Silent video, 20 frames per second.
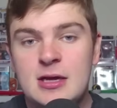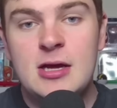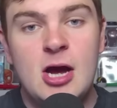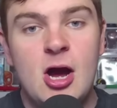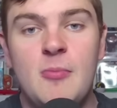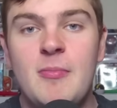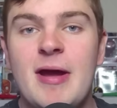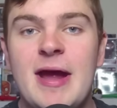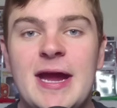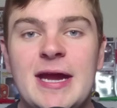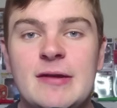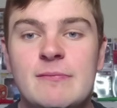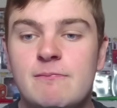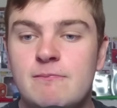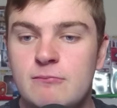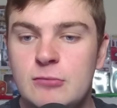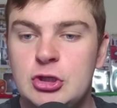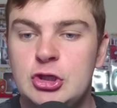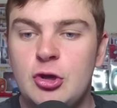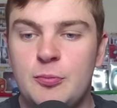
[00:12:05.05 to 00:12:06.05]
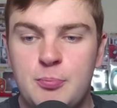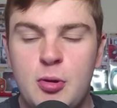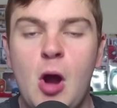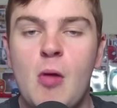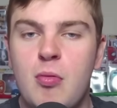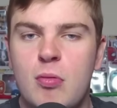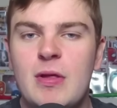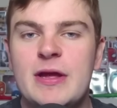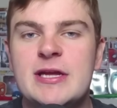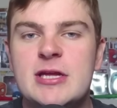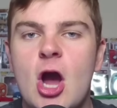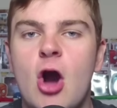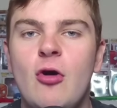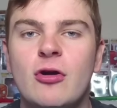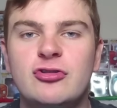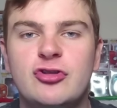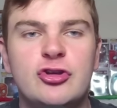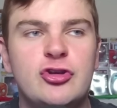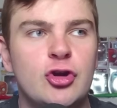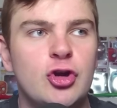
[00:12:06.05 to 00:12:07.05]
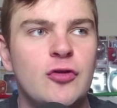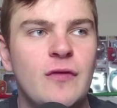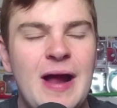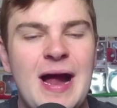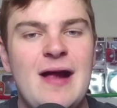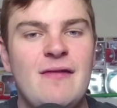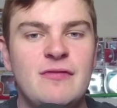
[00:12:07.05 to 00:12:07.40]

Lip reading: I mean, you're probably going to do that,